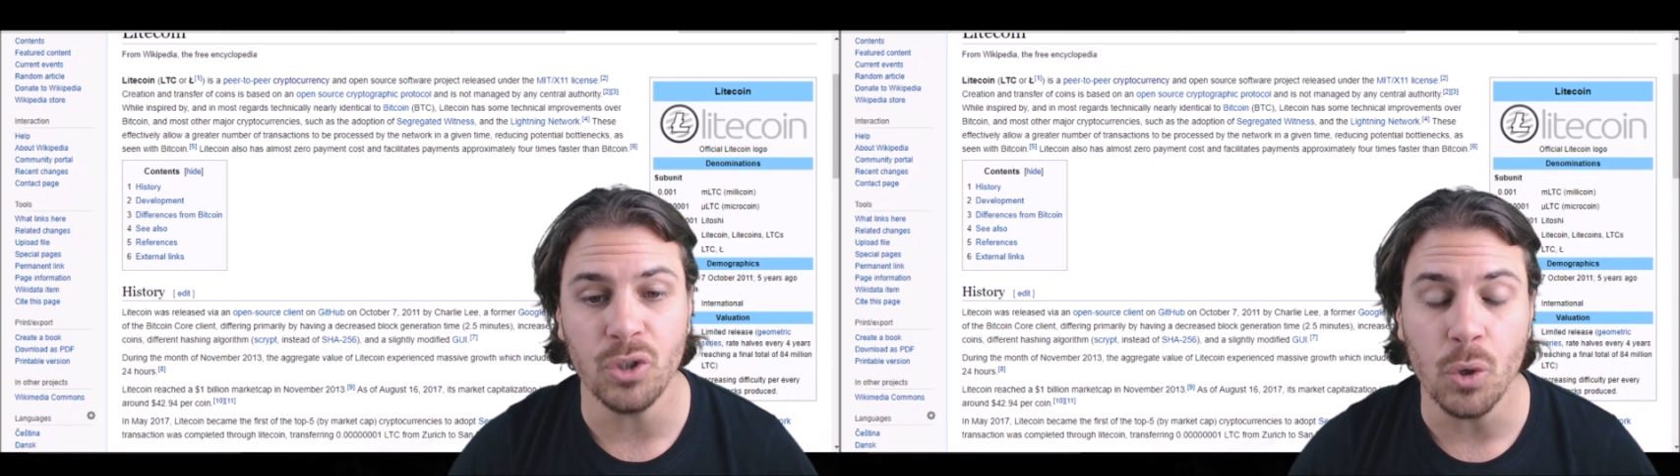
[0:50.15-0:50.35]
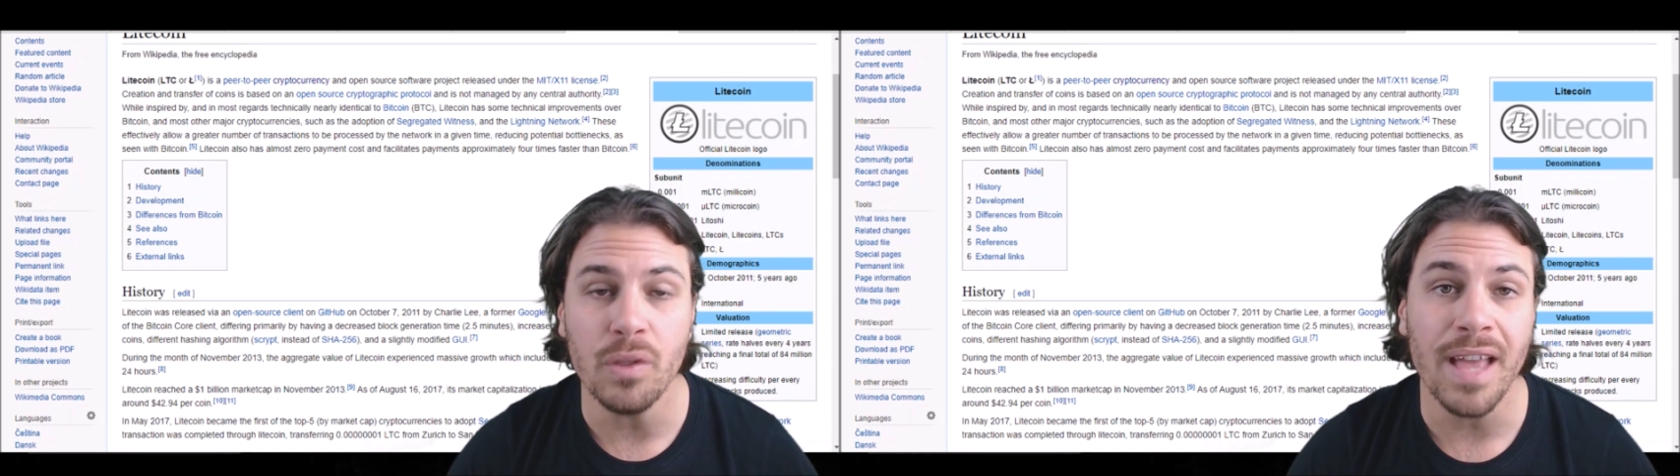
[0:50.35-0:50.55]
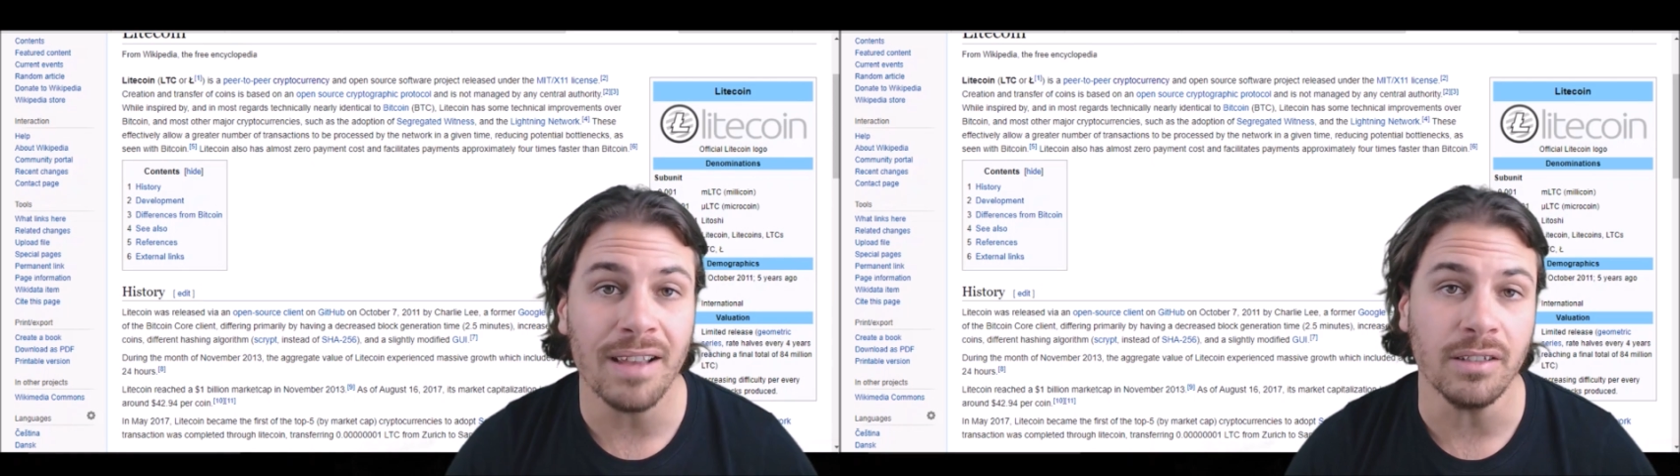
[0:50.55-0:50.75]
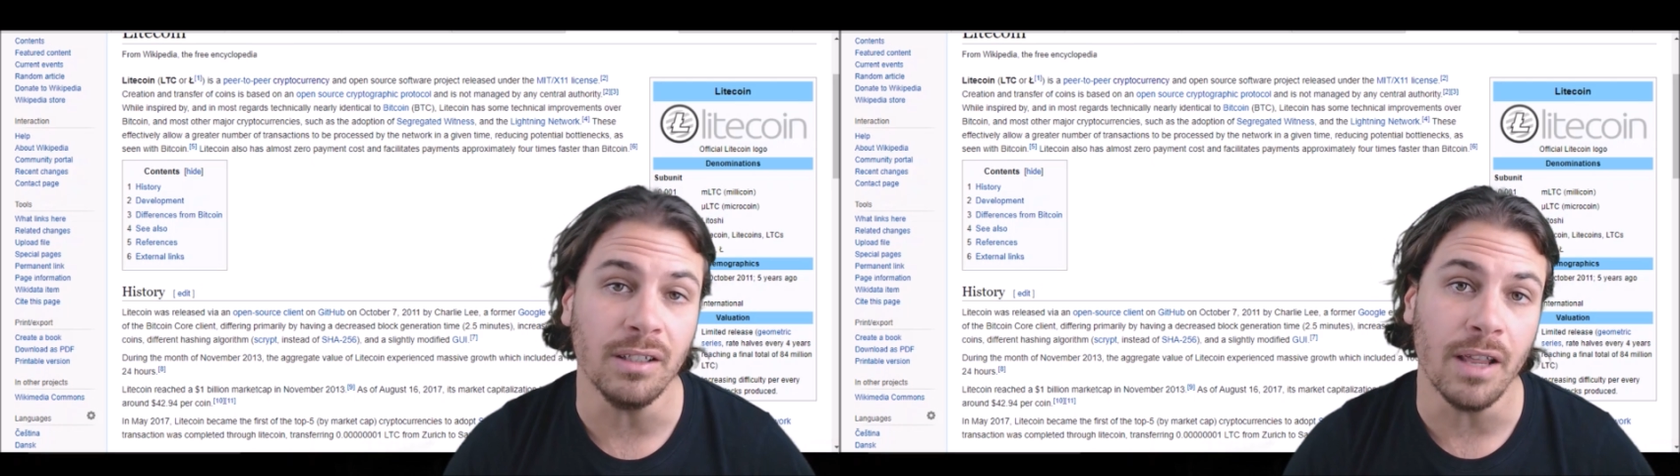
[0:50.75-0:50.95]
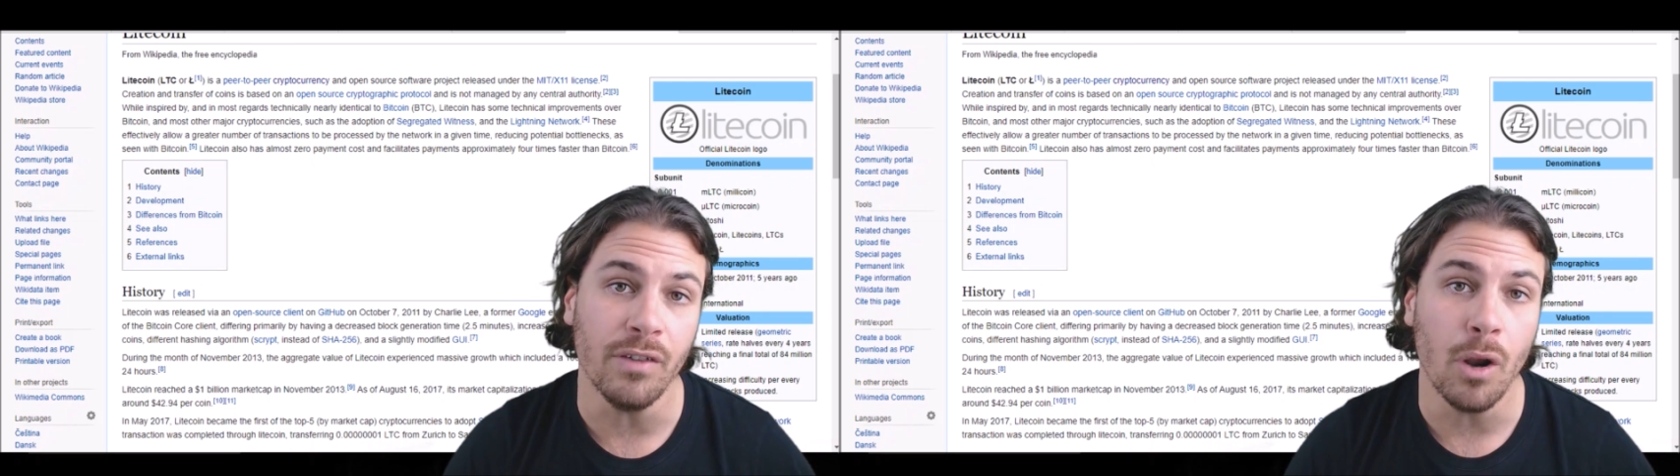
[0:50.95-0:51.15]

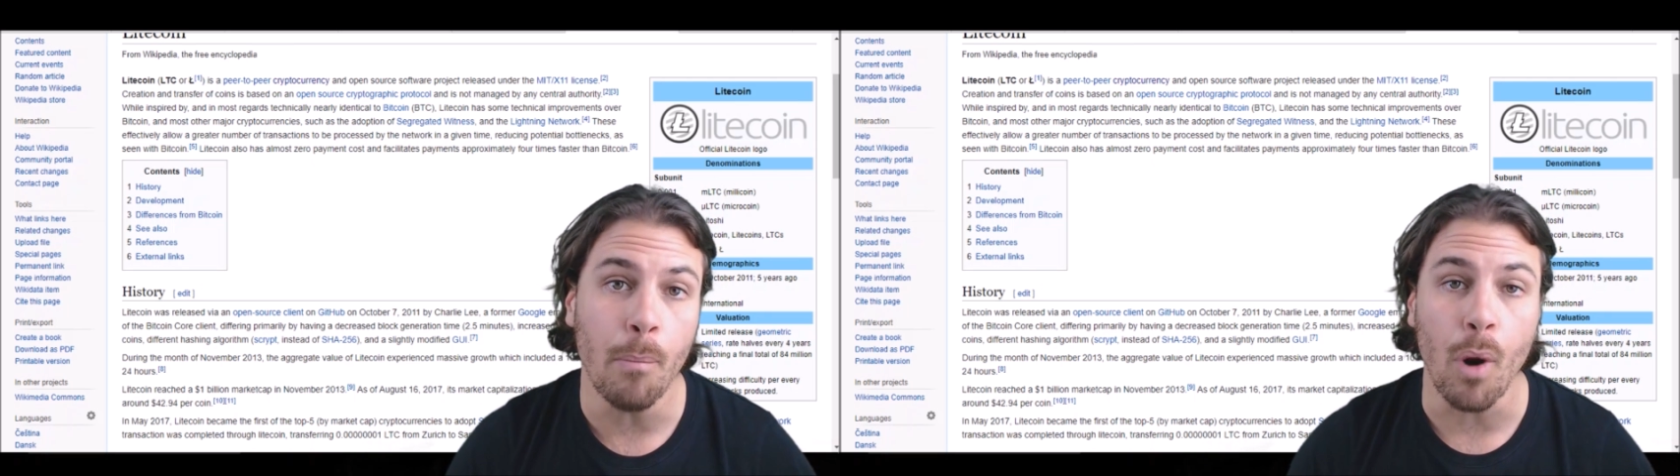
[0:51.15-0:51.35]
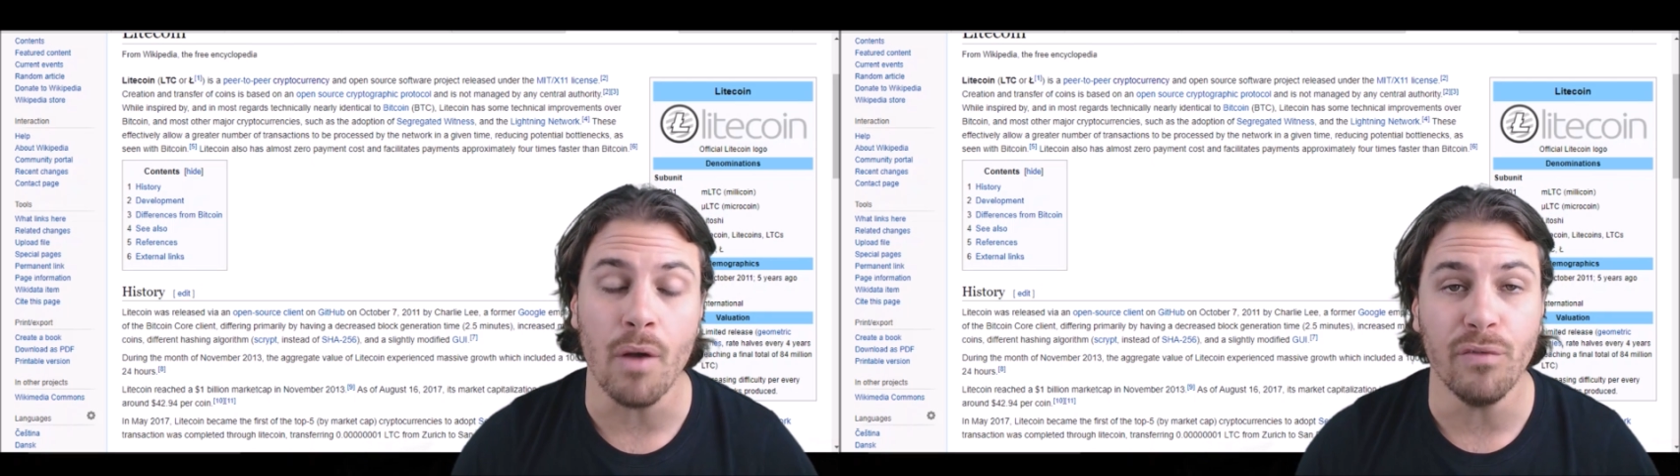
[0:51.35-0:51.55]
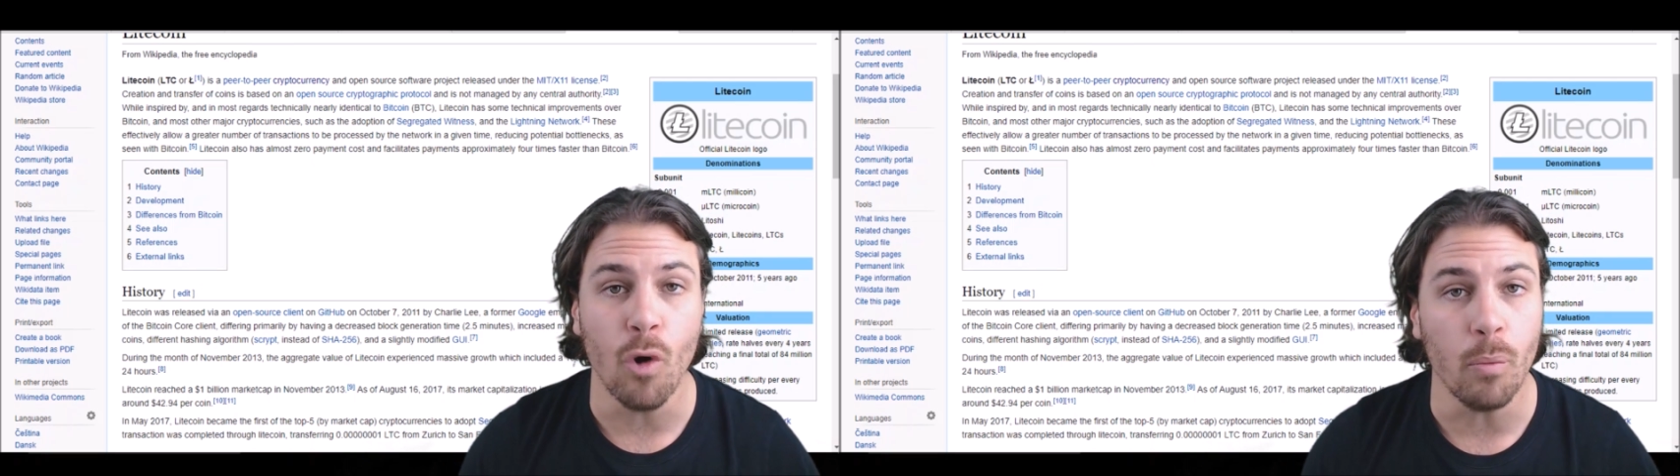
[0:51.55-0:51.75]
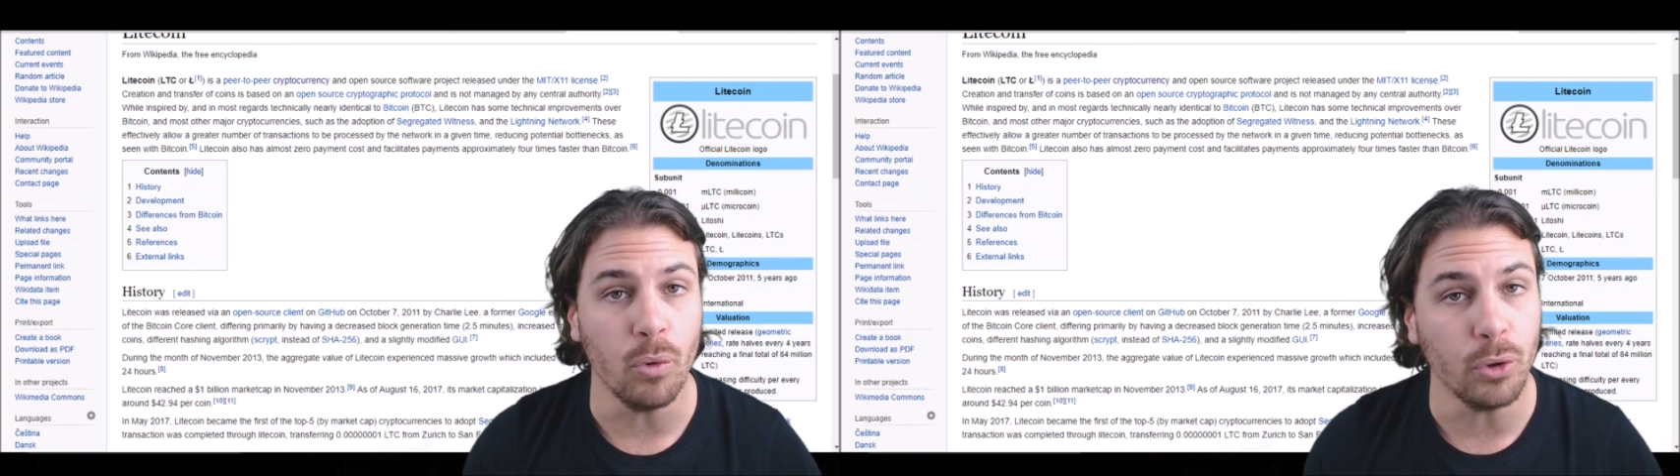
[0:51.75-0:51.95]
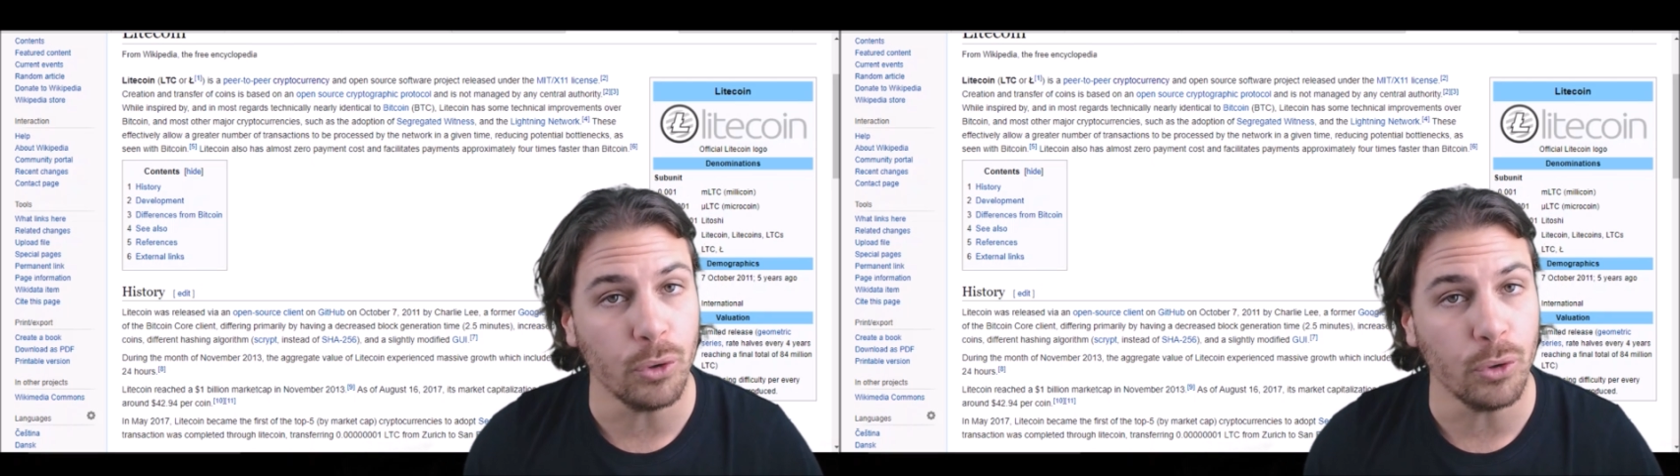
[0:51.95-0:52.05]
2011 by a former